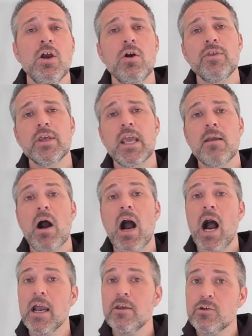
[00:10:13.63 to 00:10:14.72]
The game
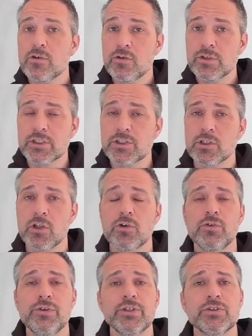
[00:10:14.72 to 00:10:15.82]
either uses the
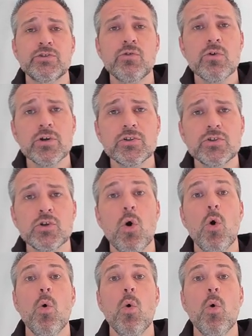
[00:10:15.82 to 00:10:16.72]
local disk storage